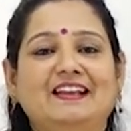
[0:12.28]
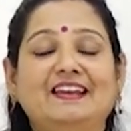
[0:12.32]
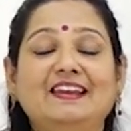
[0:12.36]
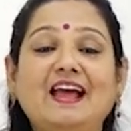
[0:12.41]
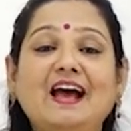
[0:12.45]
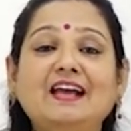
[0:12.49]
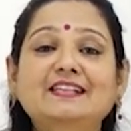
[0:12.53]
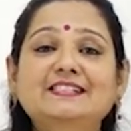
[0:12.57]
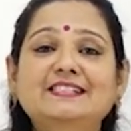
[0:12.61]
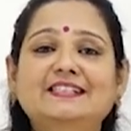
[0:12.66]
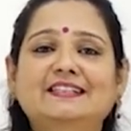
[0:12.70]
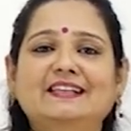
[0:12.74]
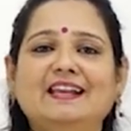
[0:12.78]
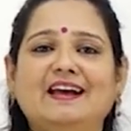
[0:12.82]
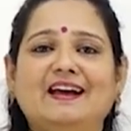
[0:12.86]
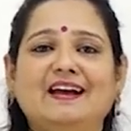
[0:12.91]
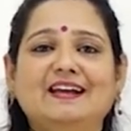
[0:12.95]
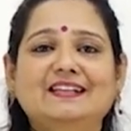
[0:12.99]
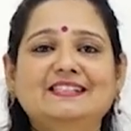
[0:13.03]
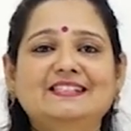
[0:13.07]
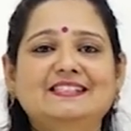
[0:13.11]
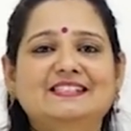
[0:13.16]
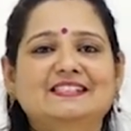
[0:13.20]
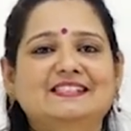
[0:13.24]
Last
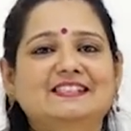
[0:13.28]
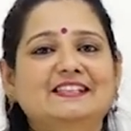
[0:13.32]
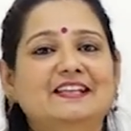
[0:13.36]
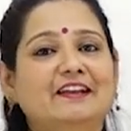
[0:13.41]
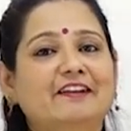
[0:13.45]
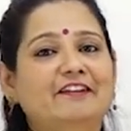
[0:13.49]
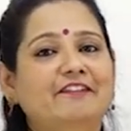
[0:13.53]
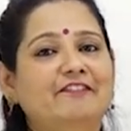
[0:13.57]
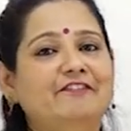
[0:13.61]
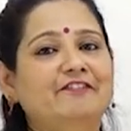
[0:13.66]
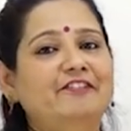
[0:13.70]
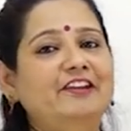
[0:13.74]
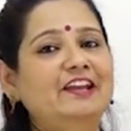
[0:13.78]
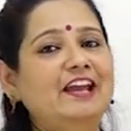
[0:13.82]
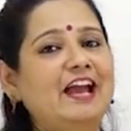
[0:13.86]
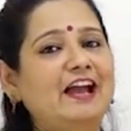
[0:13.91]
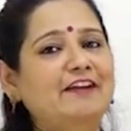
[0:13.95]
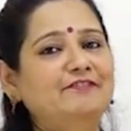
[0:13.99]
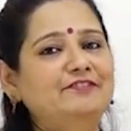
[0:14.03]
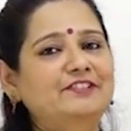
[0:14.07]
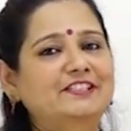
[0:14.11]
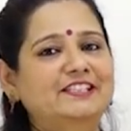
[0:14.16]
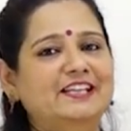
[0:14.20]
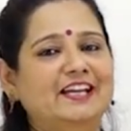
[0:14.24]
class, we
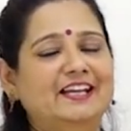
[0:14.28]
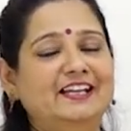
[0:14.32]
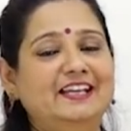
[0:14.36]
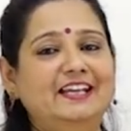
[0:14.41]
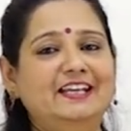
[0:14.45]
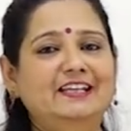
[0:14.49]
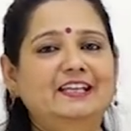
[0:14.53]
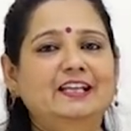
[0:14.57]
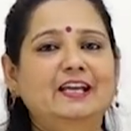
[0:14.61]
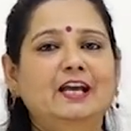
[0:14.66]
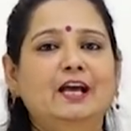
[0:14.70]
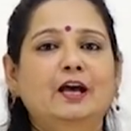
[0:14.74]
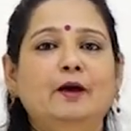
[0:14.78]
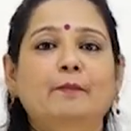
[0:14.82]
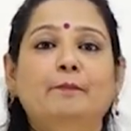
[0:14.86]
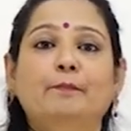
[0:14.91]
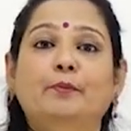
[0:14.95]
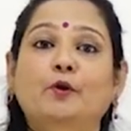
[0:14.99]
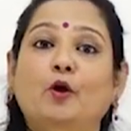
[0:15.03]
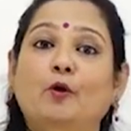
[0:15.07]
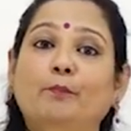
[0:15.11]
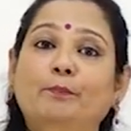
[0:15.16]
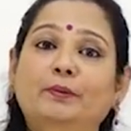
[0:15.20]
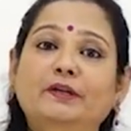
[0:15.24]
have studied
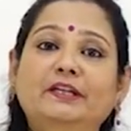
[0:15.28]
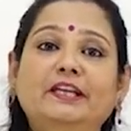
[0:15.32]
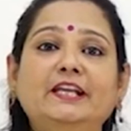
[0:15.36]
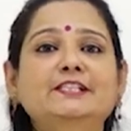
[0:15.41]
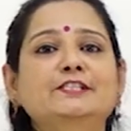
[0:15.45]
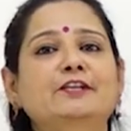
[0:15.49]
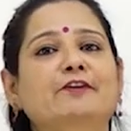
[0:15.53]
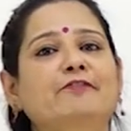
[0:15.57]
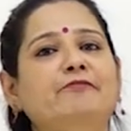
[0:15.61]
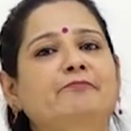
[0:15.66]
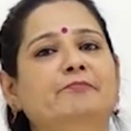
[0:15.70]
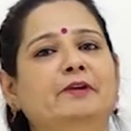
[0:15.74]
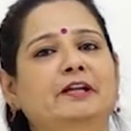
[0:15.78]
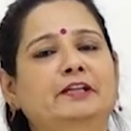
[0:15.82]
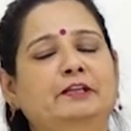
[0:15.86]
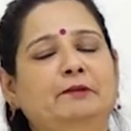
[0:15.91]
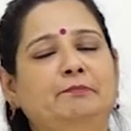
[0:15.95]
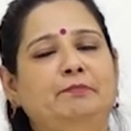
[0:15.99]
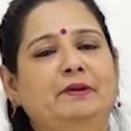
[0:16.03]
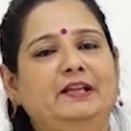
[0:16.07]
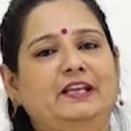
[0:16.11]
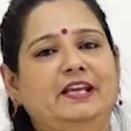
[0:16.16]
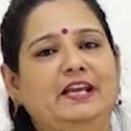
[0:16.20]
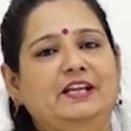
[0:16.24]
properties of
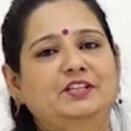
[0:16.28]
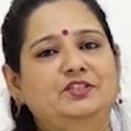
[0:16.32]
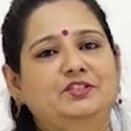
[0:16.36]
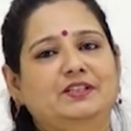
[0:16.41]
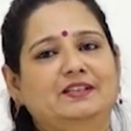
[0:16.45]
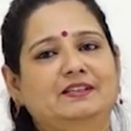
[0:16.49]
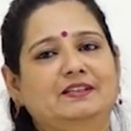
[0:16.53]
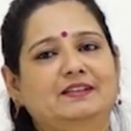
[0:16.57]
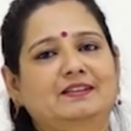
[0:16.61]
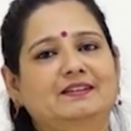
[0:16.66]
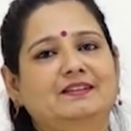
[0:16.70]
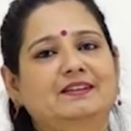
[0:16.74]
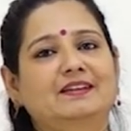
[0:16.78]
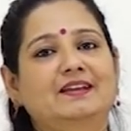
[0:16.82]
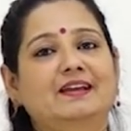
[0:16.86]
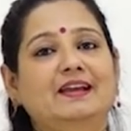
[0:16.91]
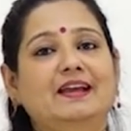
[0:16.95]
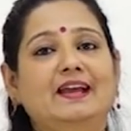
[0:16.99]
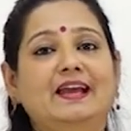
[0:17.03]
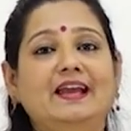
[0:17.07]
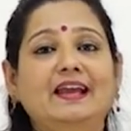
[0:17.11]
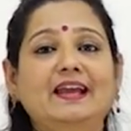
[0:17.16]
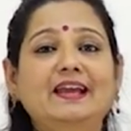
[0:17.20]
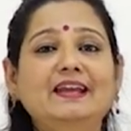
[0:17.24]
multiplication.
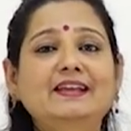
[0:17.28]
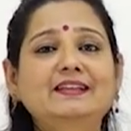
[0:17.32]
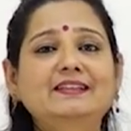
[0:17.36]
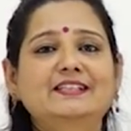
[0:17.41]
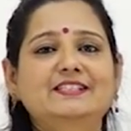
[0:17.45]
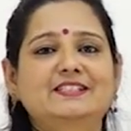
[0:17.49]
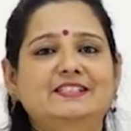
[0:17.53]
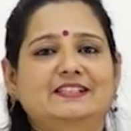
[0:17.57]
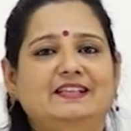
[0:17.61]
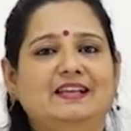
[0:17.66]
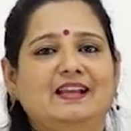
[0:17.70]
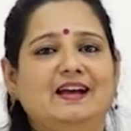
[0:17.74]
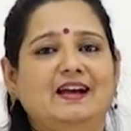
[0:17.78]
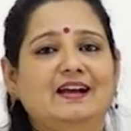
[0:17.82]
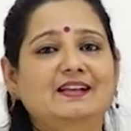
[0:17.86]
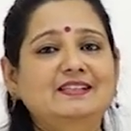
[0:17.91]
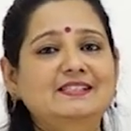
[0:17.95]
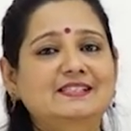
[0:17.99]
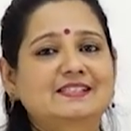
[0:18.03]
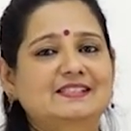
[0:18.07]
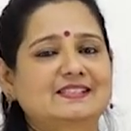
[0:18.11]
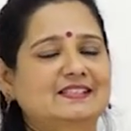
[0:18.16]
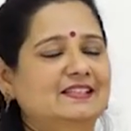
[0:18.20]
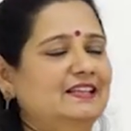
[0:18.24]
In this
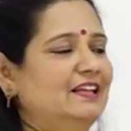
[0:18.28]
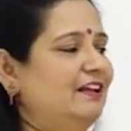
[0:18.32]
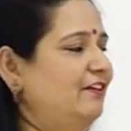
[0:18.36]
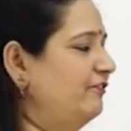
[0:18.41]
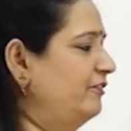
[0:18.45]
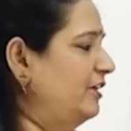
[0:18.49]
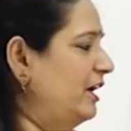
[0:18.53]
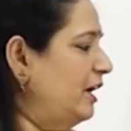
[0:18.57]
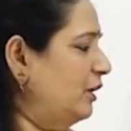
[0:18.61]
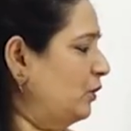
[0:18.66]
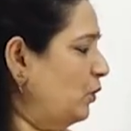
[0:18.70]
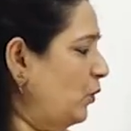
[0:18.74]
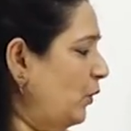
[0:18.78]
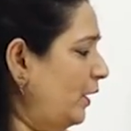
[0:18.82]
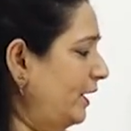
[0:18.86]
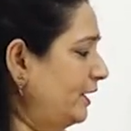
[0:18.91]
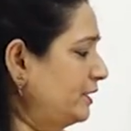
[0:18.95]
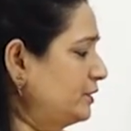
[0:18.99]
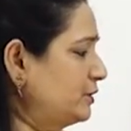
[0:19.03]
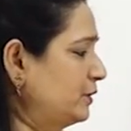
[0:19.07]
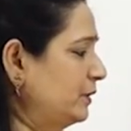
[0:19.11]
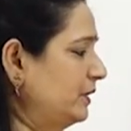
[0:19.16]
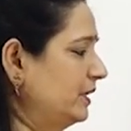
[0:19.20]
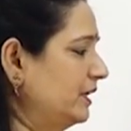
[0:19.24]
class, we are
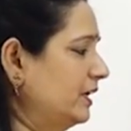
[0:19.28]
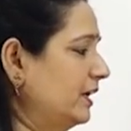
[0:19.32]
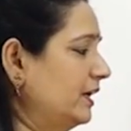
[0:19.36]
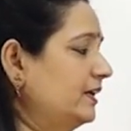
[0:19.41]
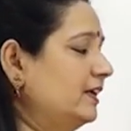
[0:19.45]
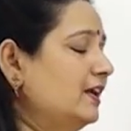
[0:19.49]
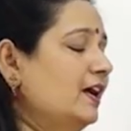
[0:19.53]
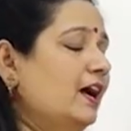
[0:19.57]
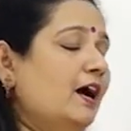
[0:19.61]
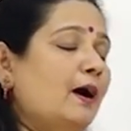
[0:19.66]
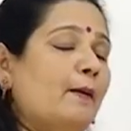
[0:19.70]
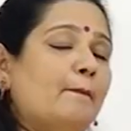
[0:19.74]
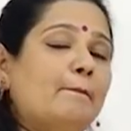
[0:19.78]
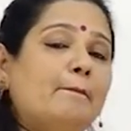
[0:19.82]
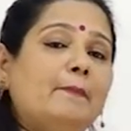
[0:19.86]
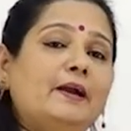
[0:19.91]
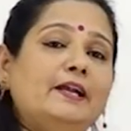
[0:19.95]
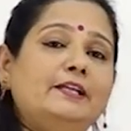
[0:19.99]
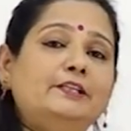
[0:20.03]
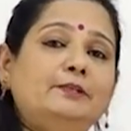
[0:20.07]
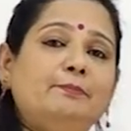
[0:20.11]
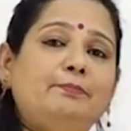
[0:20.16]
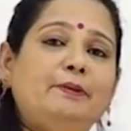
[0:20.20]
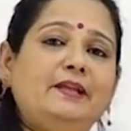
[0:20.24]
going to learn
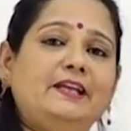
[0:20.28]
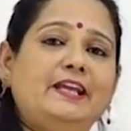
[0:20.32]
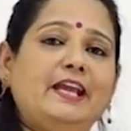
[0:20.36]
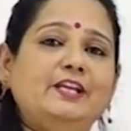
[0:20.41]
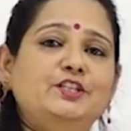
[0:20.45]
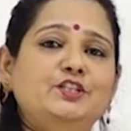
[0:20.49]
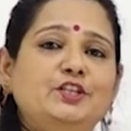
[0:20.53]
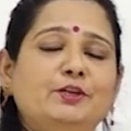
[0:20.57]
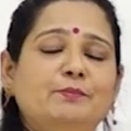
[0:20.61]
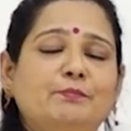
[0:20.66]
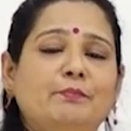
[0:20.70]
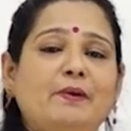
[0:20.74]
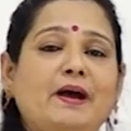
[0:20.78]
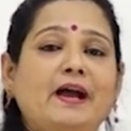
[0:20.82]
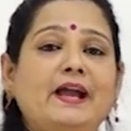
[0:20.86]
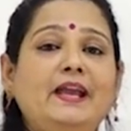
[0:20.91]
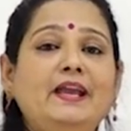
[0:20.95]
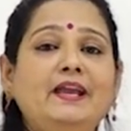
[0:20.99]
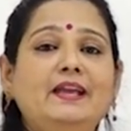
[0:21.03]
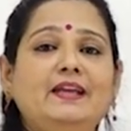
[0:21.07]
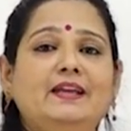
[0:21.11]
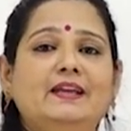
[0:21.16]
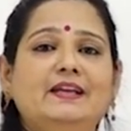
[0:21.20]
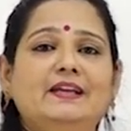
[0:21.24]
multiplication
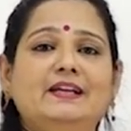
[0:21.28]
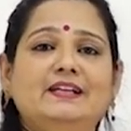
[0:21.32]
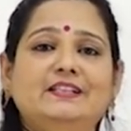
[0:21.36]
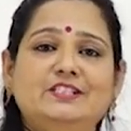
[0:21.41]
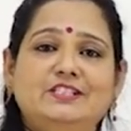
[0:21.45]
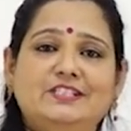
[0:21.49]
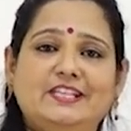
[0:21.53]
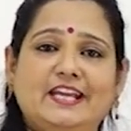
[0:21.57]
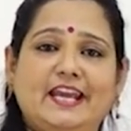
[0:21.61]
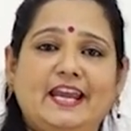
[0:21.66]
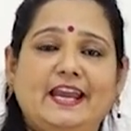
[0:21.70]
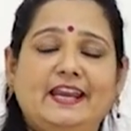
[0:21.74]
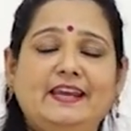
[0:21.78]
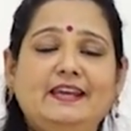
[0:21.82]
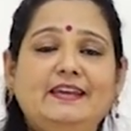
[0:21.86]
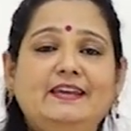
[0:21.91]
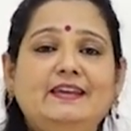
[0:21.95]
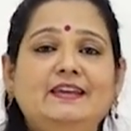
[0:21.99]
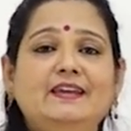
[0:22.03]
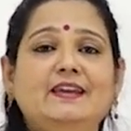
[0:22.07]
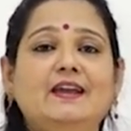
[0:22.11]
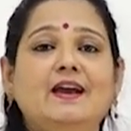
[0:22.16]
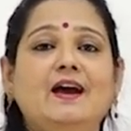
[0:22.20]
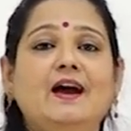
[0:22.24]
by
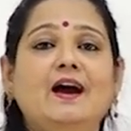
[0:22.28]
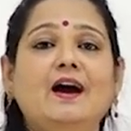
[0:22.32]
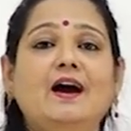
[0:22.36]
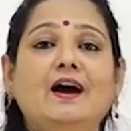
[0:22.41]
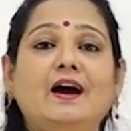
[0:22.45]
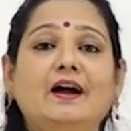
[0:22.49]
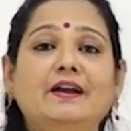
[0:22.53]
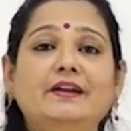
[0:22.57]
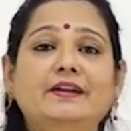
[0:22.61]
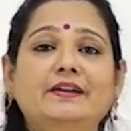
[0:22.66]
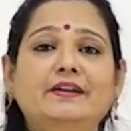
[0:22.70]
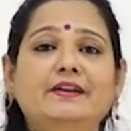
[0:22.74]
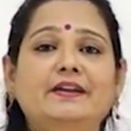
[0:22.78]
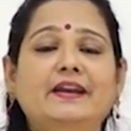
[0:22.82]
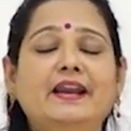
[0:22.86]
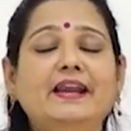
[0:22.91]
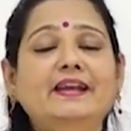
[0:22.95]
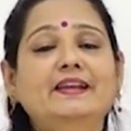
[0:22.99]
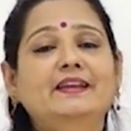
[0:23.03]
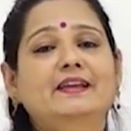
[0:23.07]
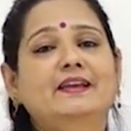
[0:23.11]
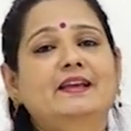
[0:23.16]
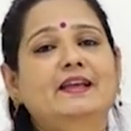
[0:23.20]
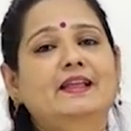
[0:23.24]
10,
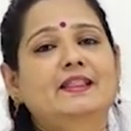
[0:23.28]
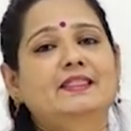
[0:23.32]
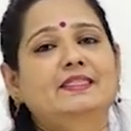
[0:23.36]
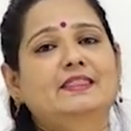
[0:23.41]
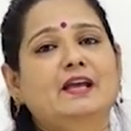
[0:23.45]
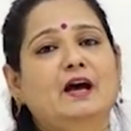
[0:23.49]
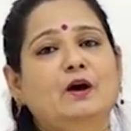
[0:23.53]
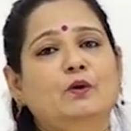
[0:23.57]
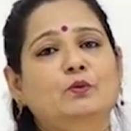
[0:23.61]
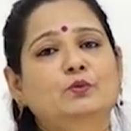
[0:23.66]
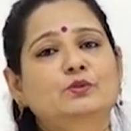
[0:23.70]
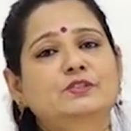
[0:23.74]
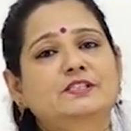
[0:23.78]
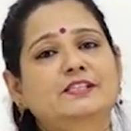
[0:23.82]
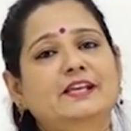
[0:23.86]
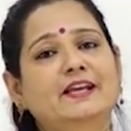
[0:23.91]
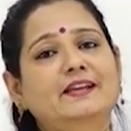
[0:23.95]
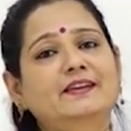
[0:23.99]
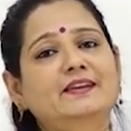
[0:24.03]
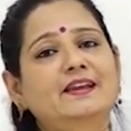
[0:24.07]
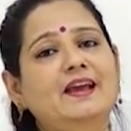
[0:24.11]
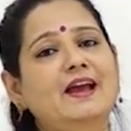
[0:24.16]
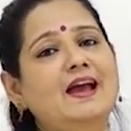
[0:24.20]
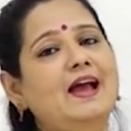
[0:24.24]
100,
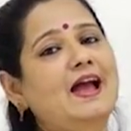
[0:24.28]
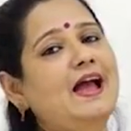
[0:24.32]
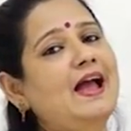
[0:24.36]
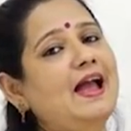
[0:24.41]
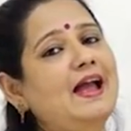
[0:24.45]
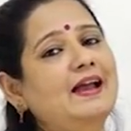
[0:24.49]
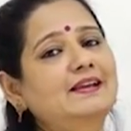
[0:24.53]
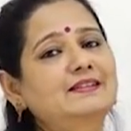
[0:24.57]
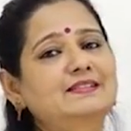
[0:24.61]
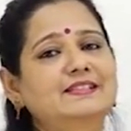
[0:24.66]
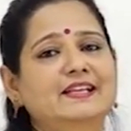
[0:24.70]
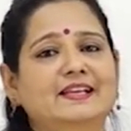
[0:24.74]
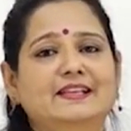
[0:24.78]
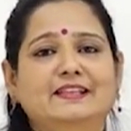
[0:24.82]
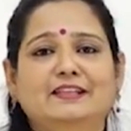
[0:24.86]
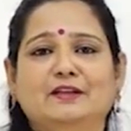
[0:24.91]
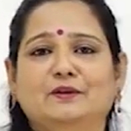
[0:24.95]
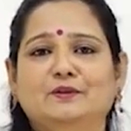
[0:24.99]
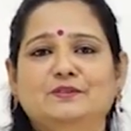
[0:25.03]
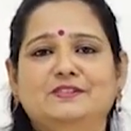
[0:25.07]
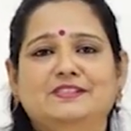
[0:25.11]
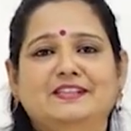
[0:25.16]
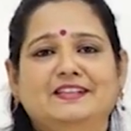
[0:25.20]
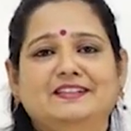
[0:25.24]
1000 and
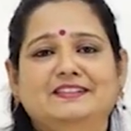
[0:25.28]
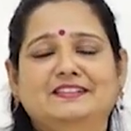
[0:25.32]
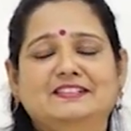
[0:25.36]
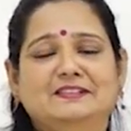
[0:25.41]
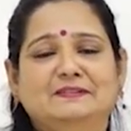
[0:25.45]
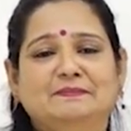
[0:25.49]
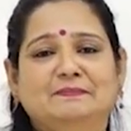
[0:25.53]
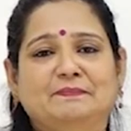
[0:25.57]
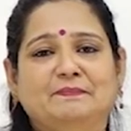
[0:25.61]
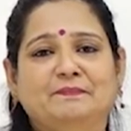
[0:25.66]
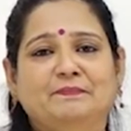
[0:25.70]
10,000.